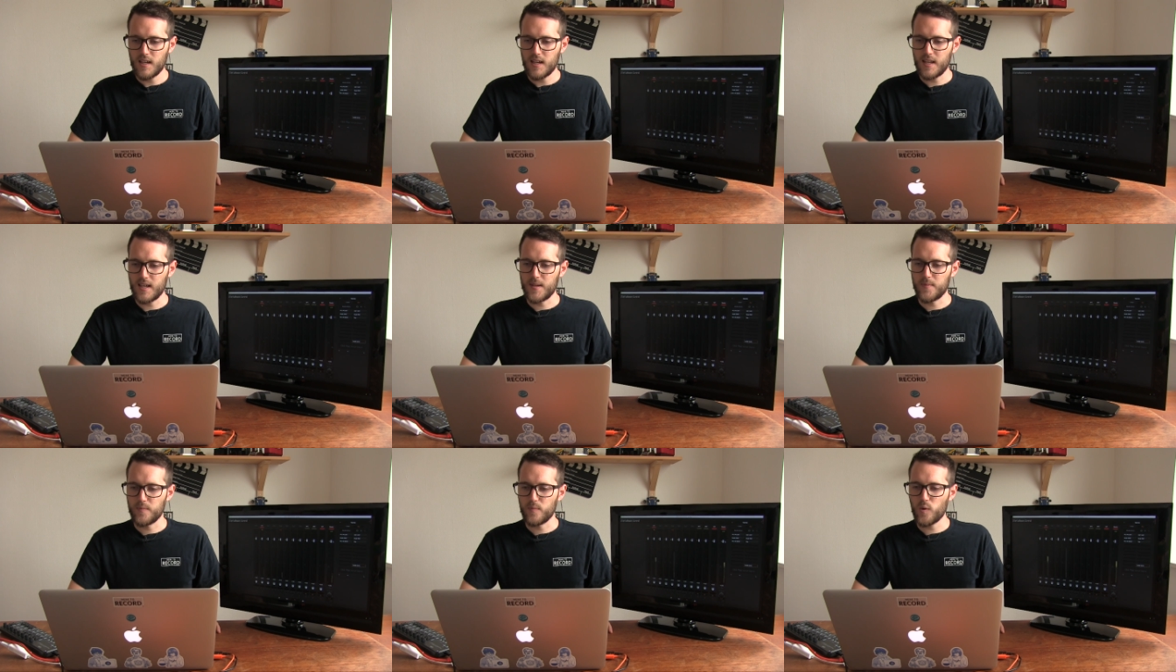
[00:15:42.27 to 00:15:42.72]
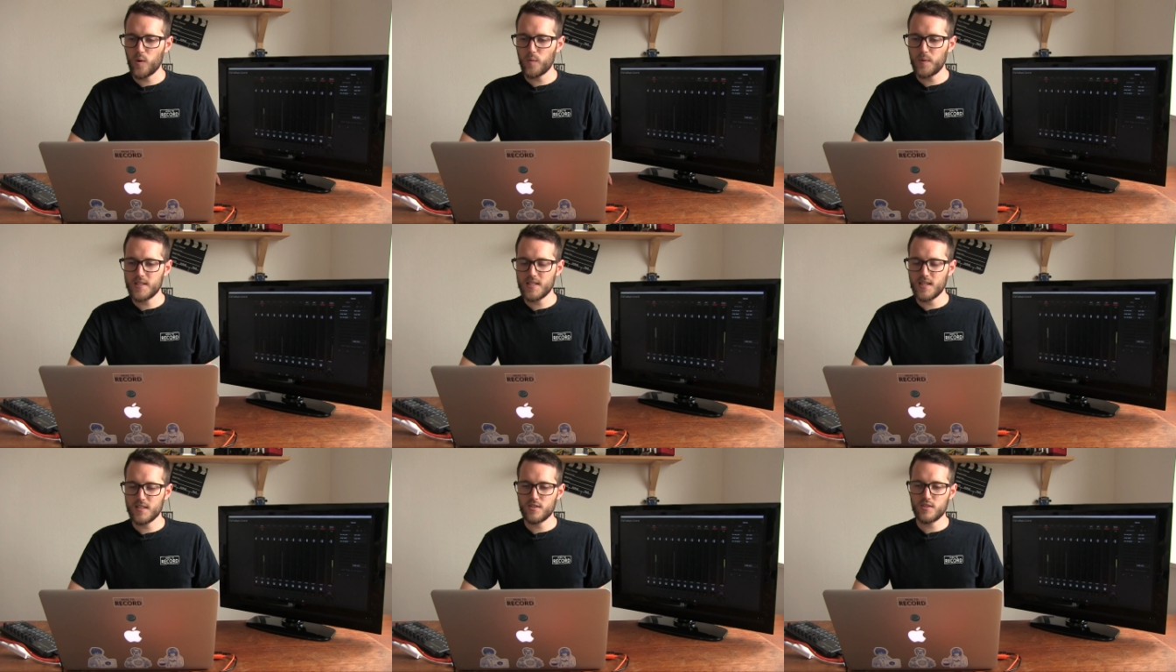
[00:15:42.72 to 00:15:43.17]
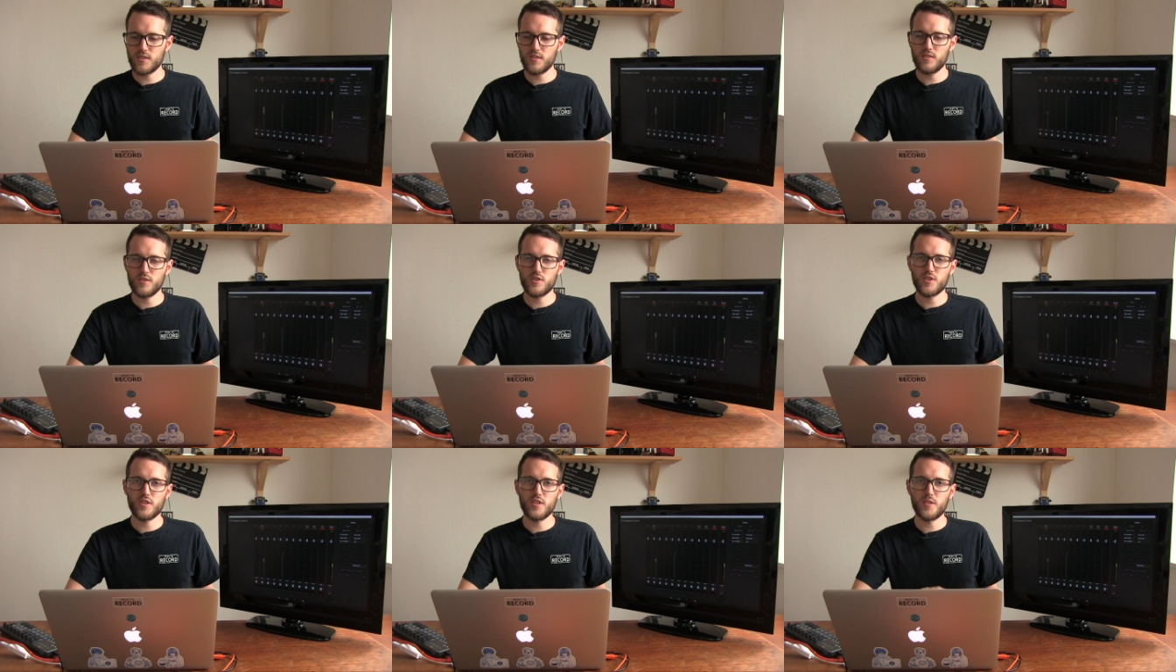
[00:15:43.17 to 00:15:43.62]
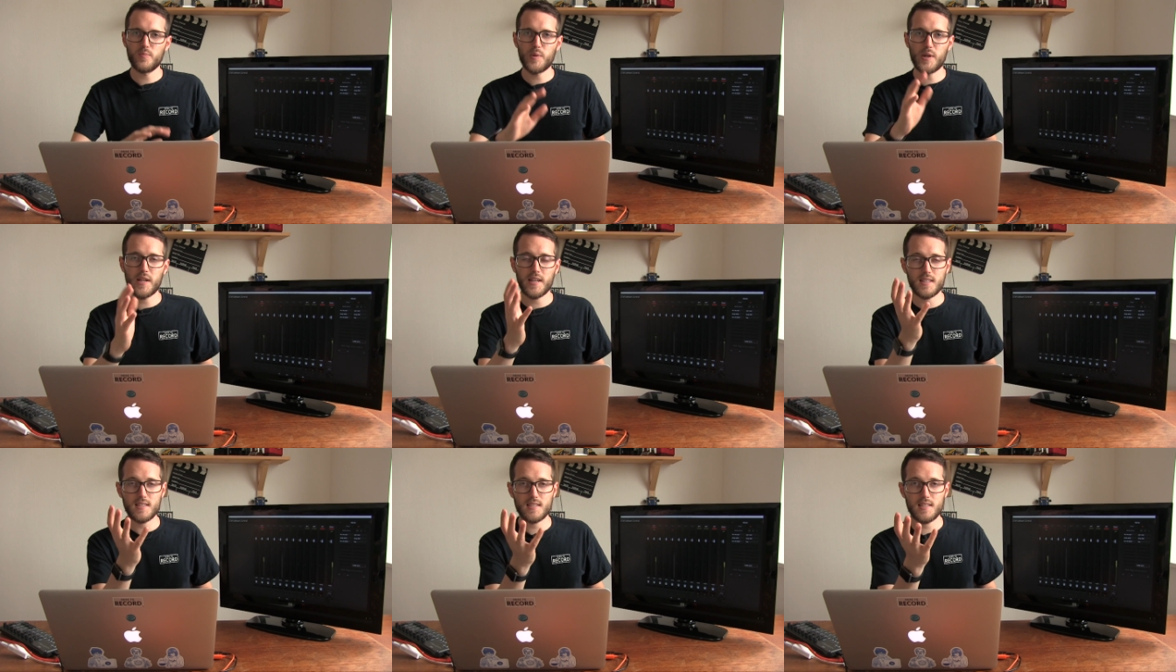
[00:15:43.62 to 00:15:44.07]
um, what we tend to do during the
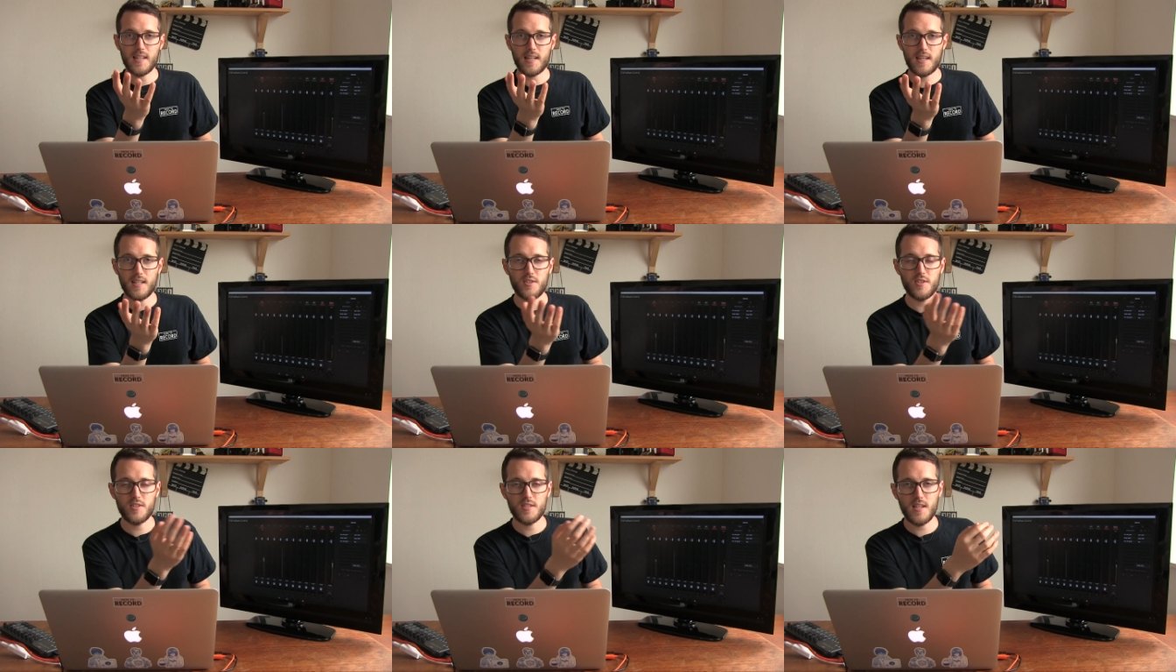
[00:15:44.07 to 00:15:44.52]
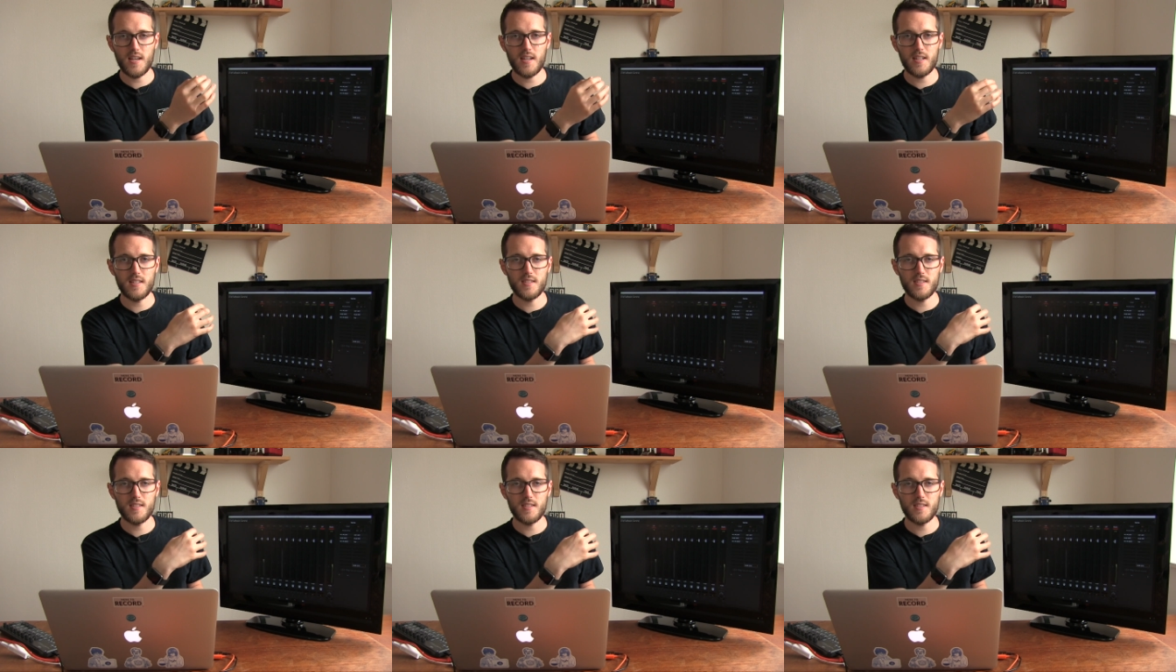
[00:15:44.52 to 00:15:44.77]
breaks, like I just said,